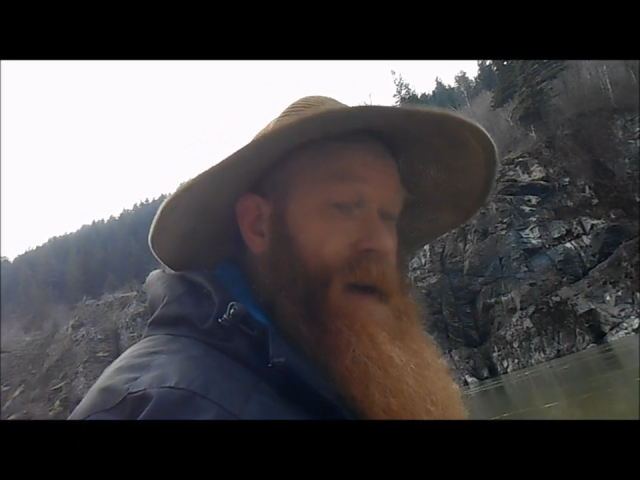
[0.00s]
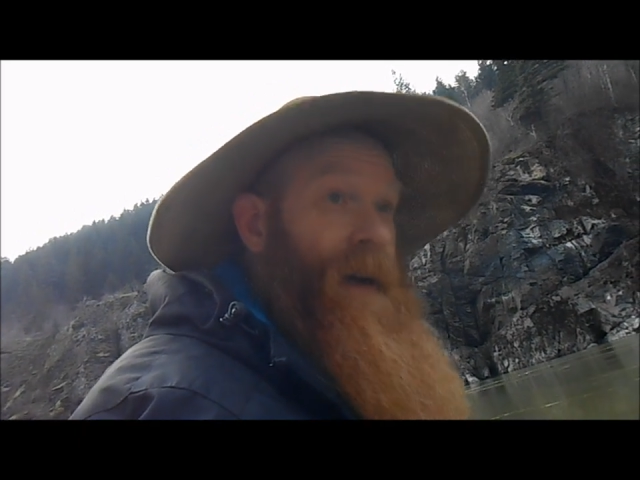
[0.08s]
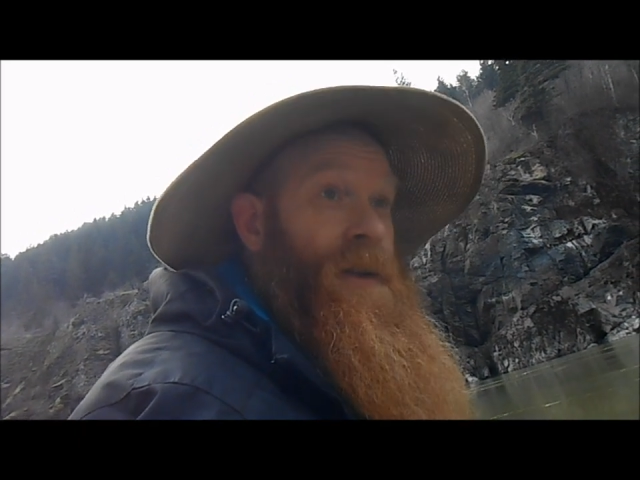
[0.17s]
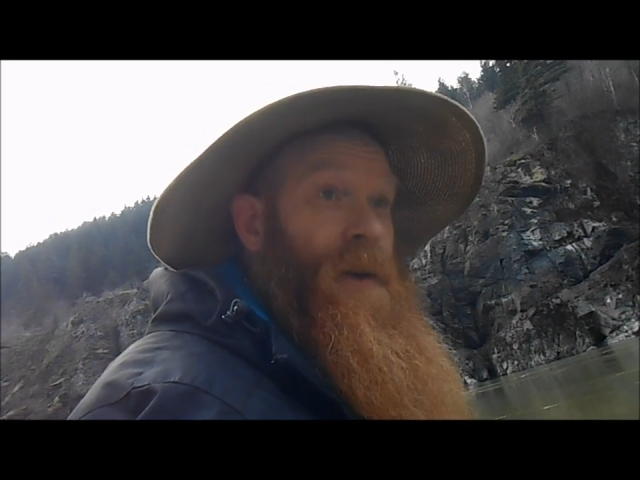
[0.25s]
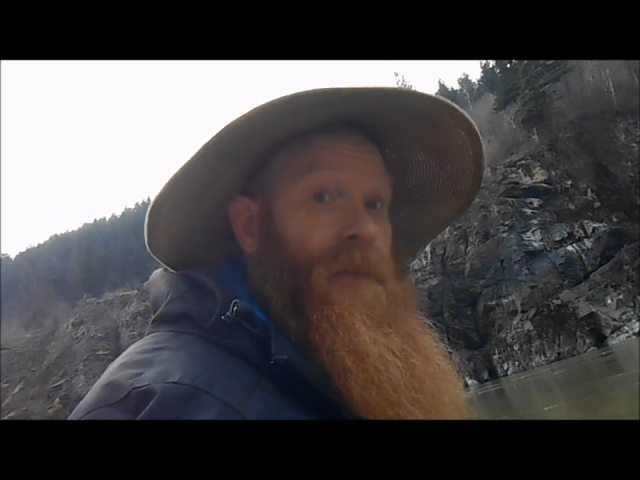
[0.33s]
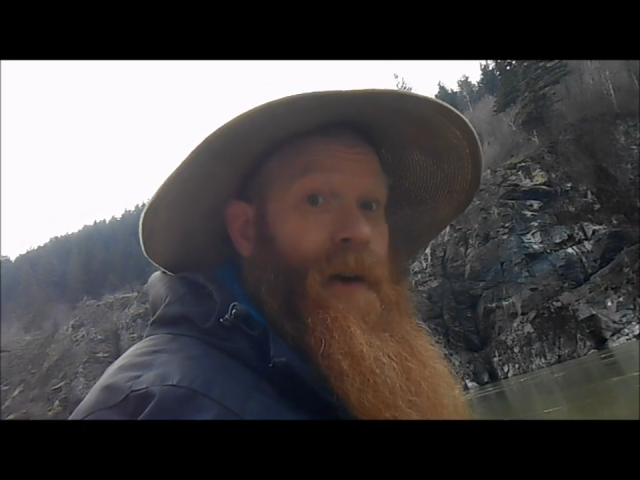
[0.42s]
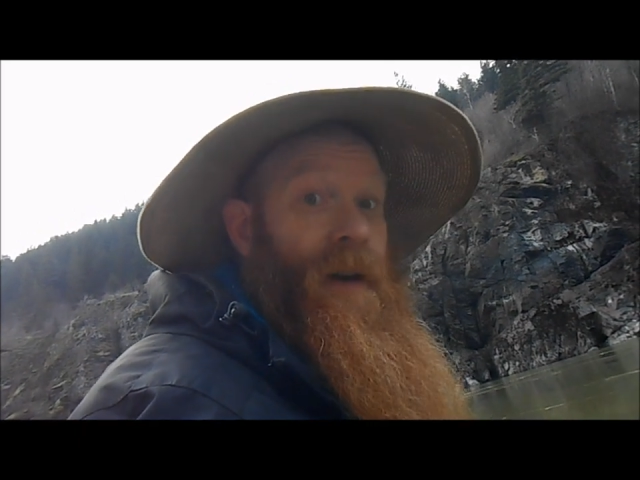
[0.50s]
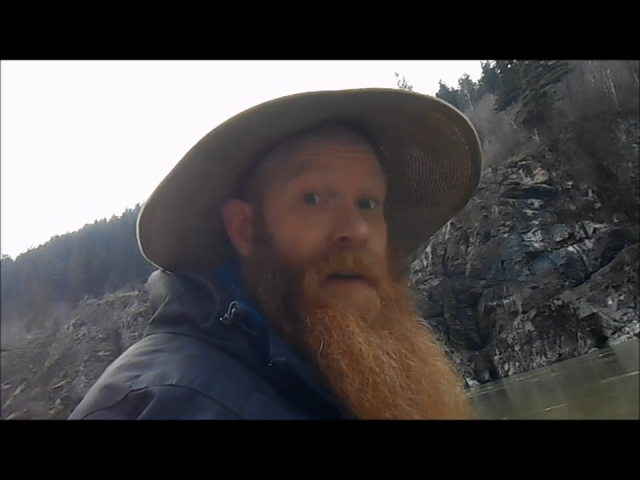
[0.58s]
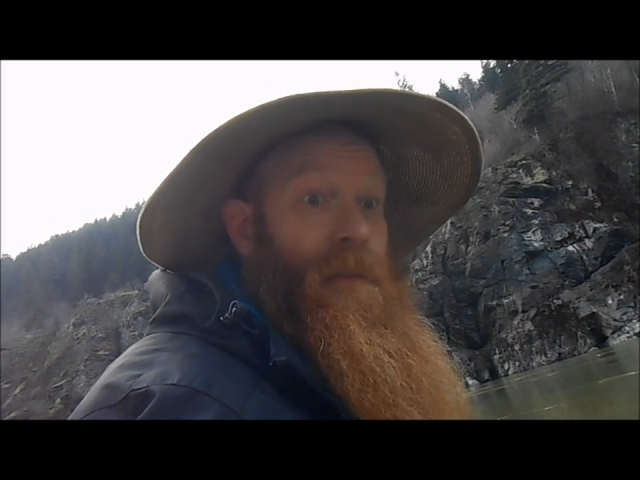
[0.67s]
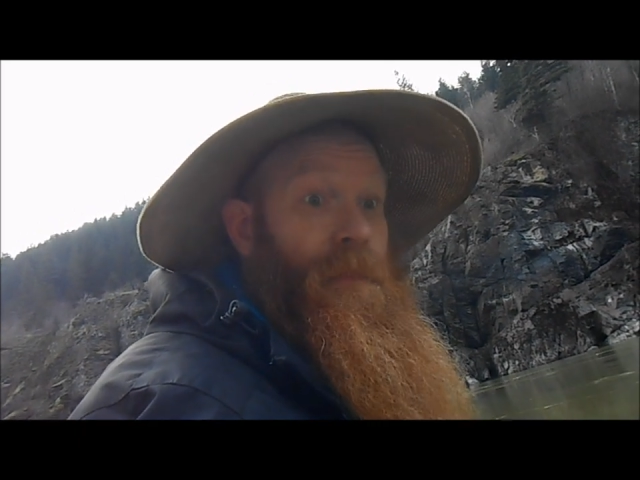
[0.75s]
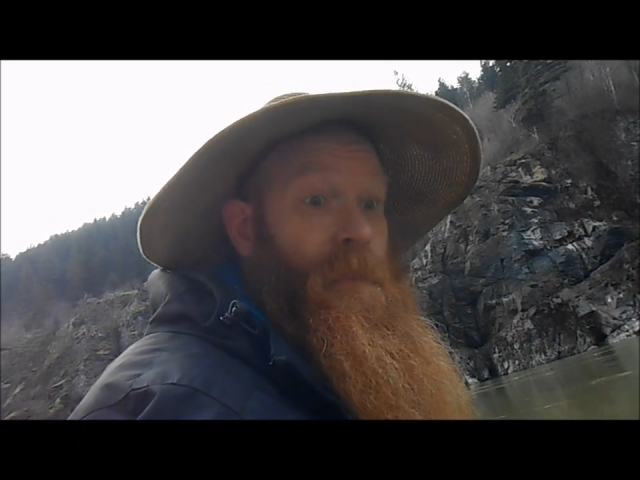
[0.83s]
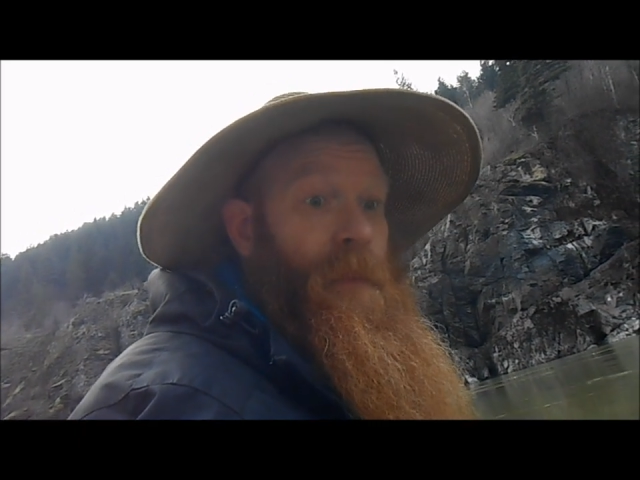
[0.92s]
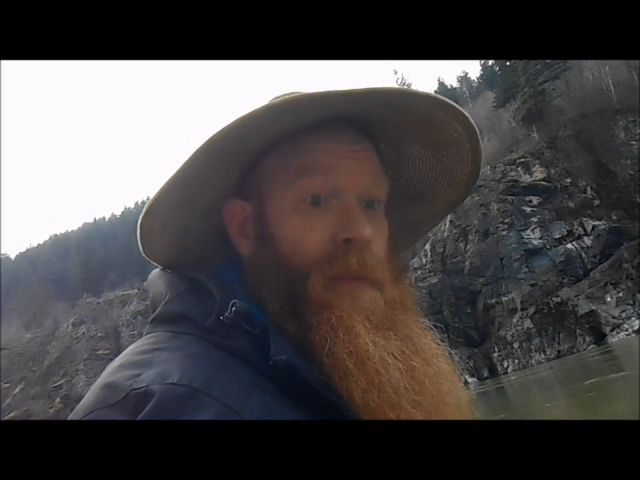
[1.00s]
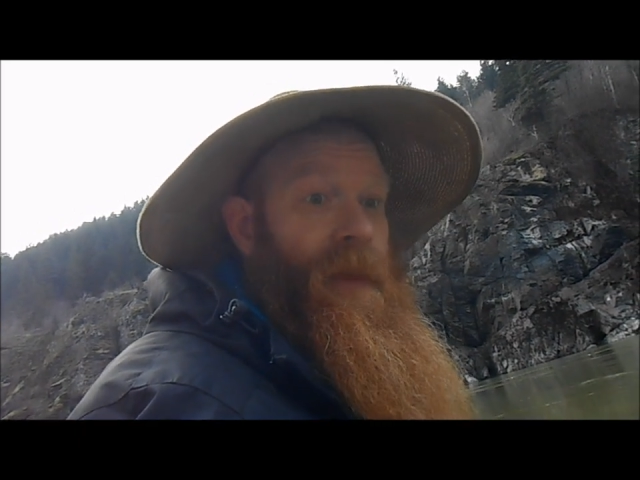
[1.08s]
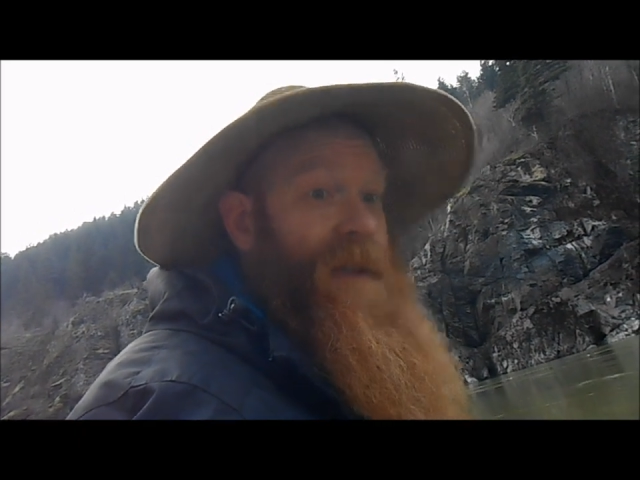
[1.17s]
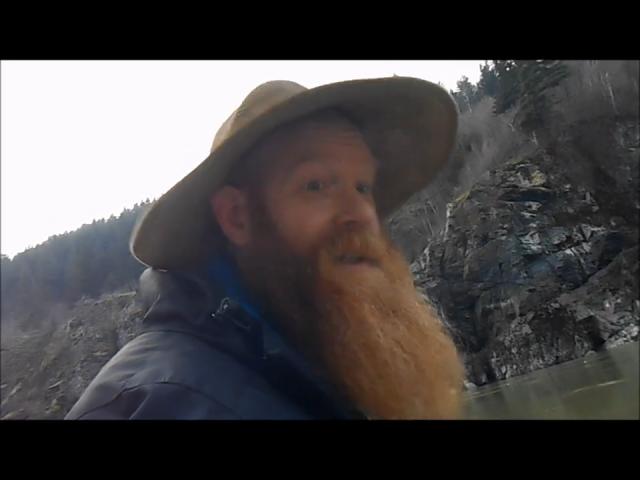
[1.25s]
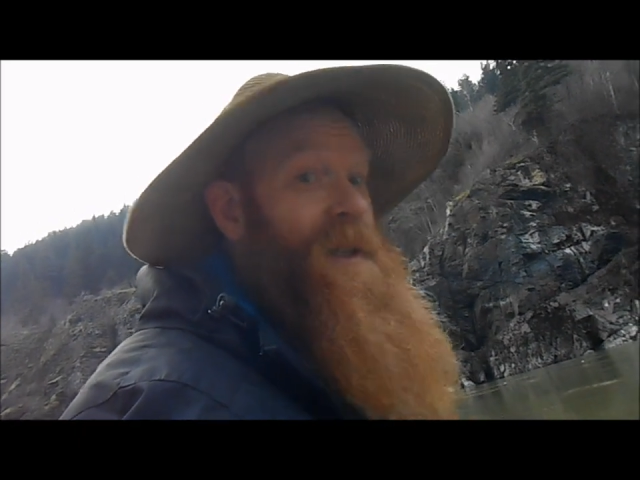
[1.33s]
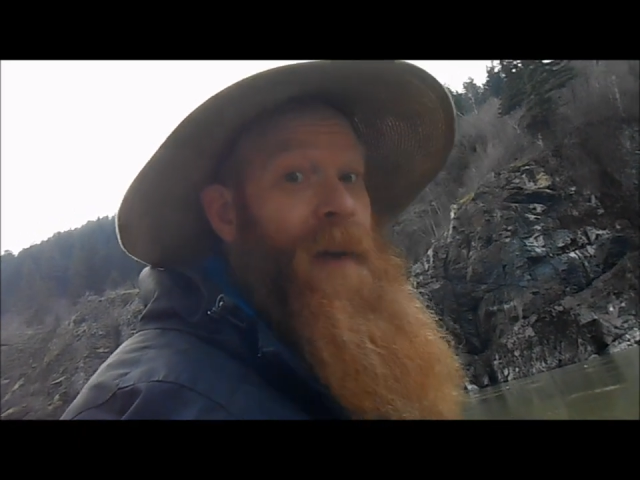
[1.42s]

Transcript: So far, this is the